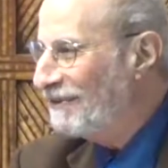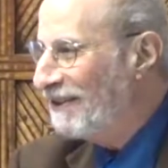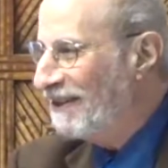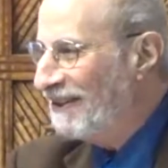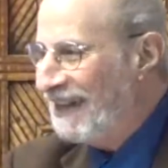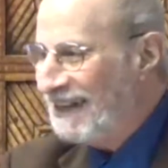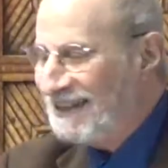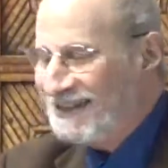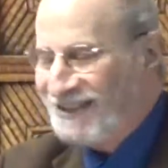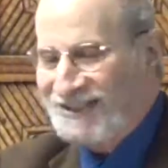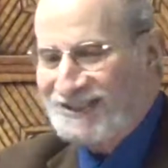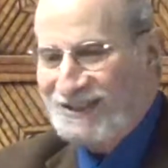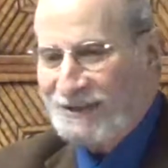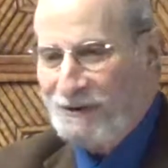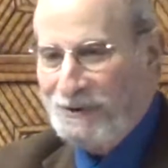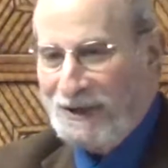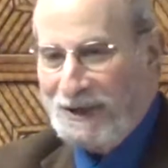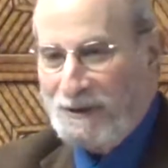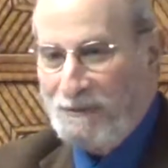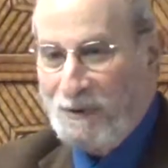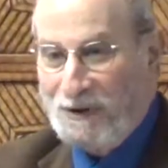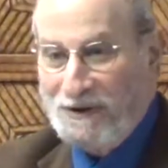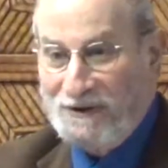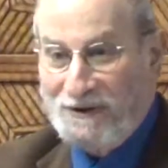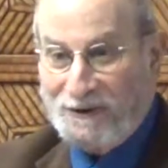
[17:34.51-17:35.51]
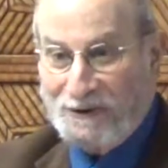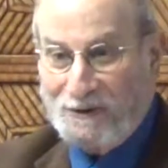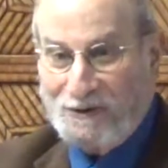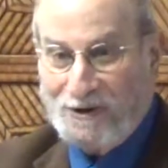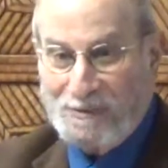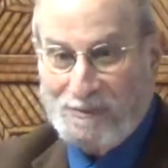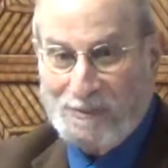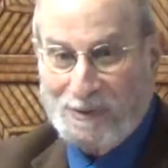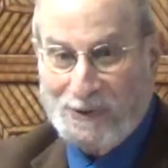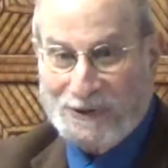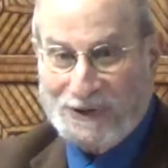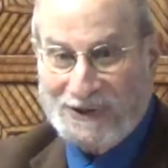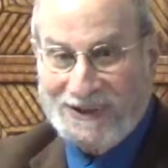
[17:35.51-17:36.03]
Well, that's only 1/3
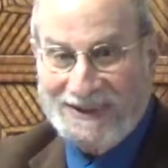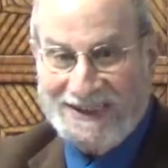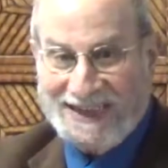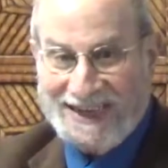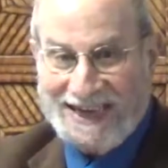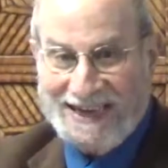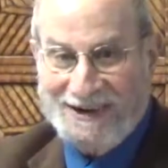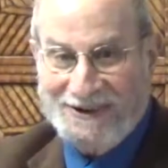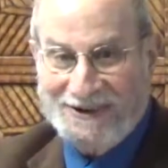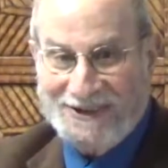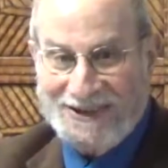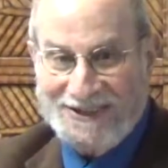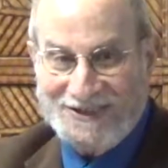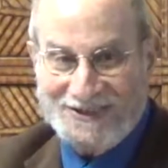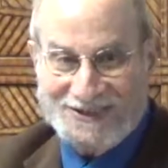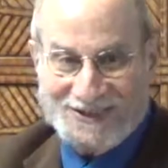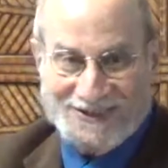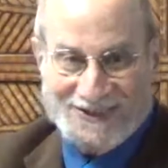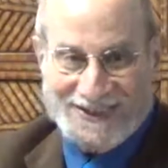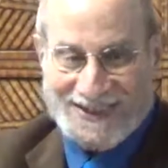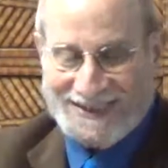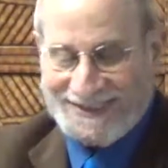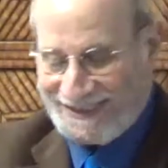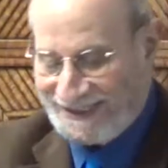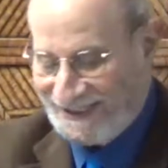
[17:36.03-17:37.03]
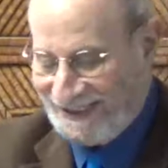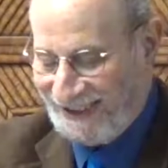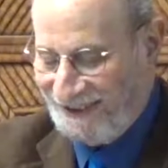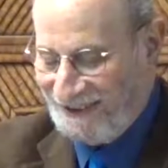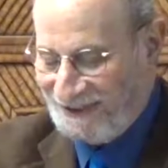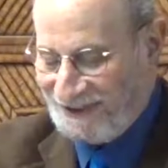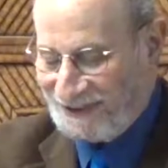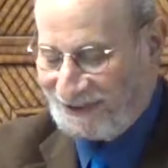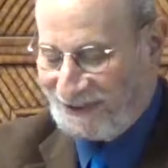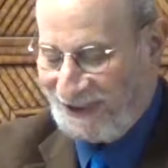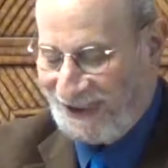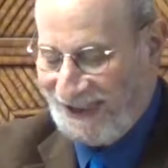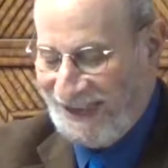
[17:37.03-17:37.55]
of Bergen County, so that's
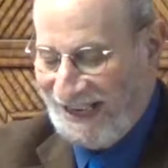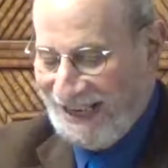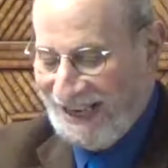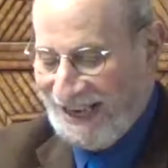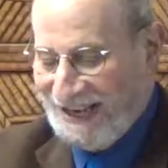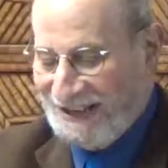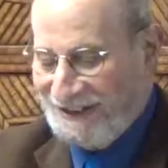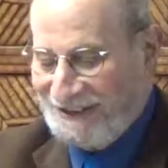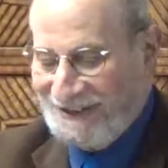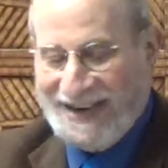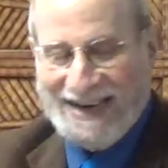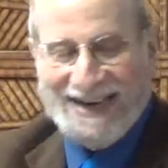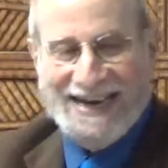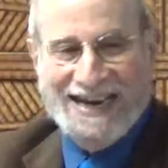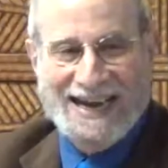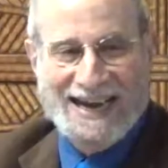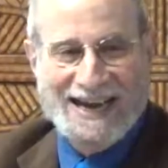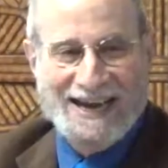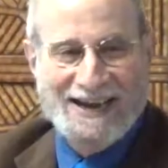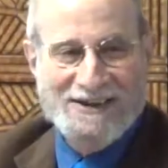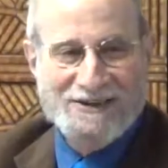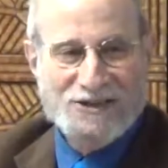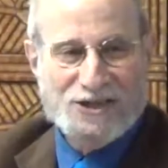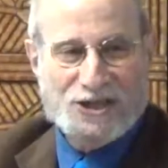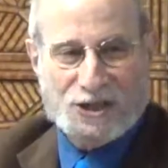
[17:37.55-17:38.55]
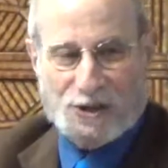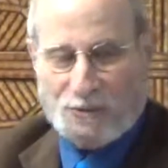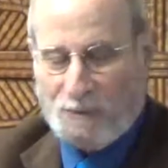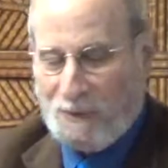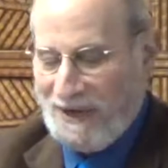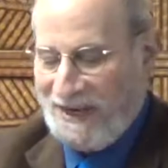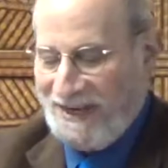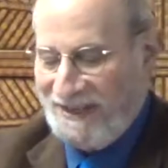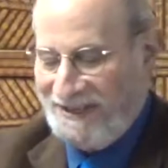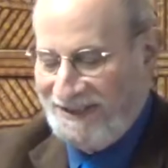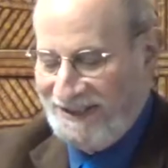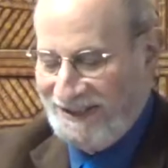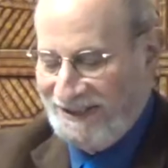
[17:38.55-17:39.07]
right.
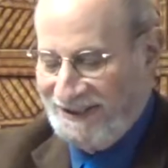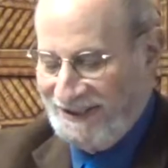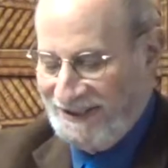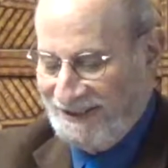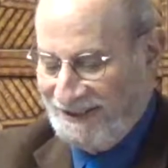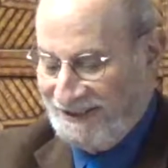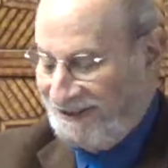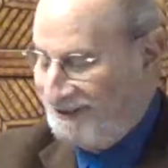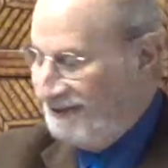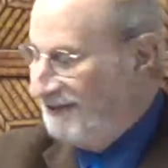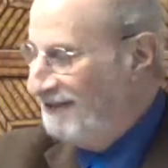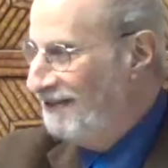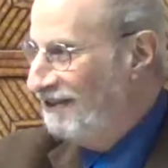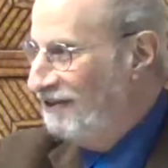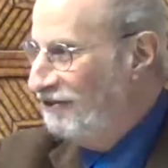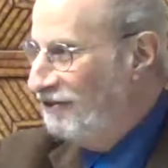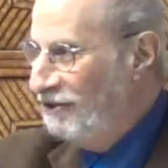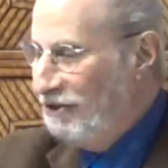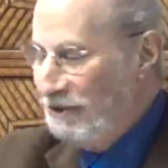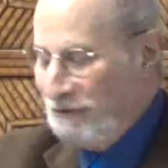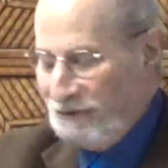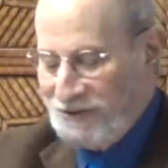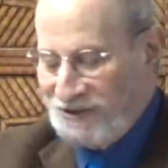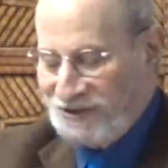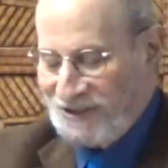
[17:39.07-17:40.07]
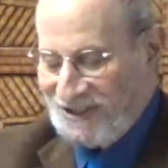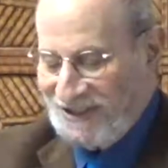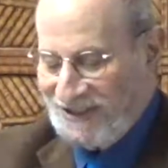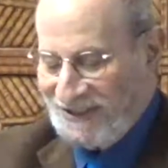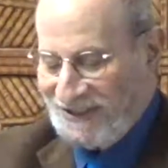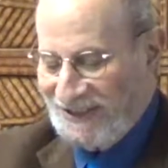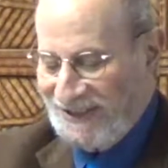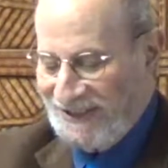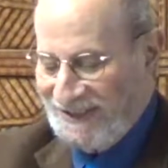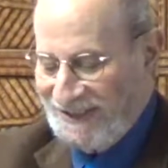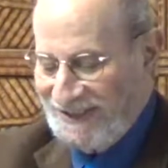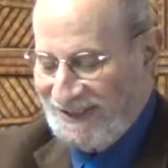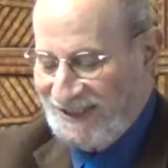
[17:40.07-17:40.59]
Sweden, New
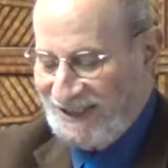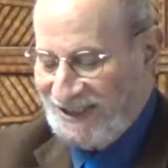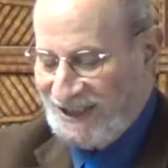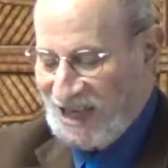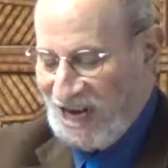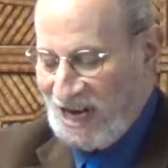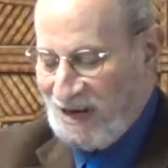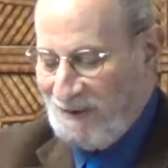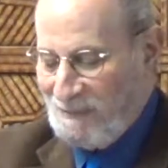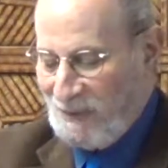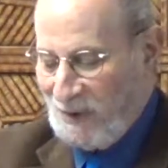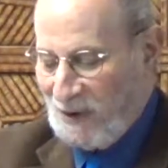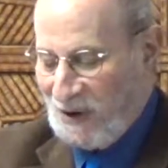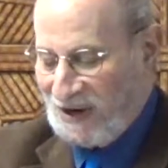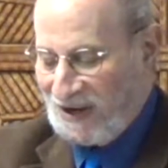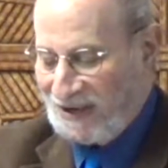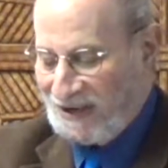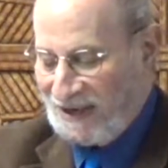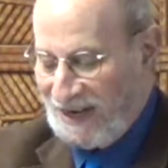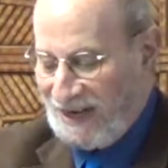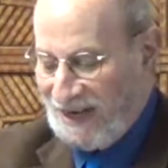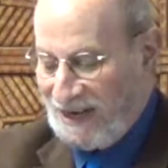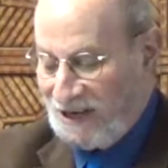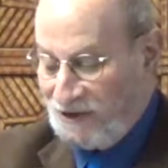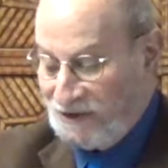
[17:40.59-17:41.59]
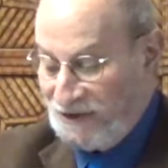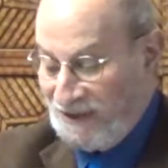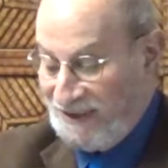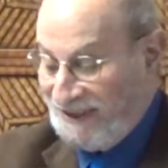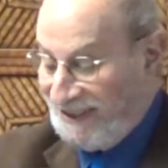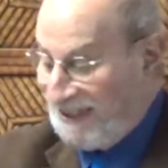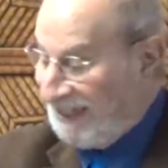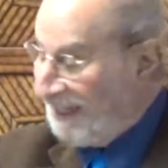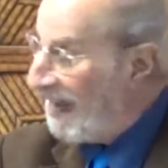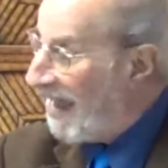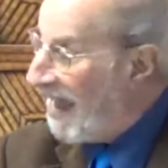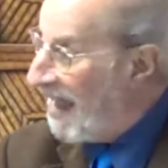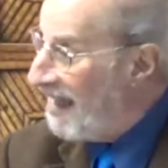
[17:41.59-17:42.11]
Zealand, Denmark,
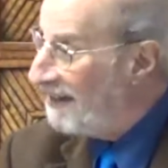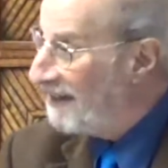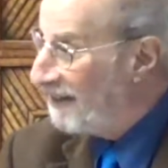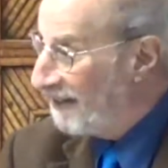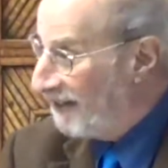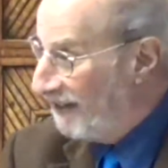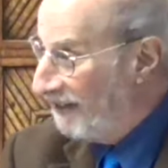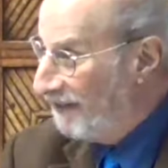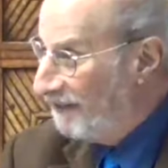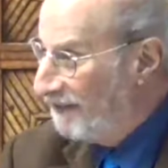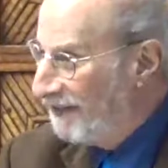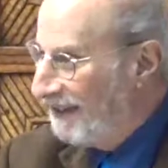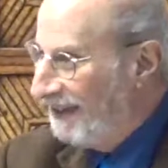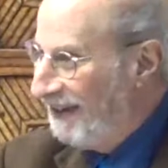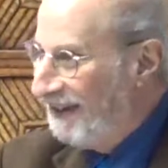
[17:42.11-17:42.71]
Ireland, Canada.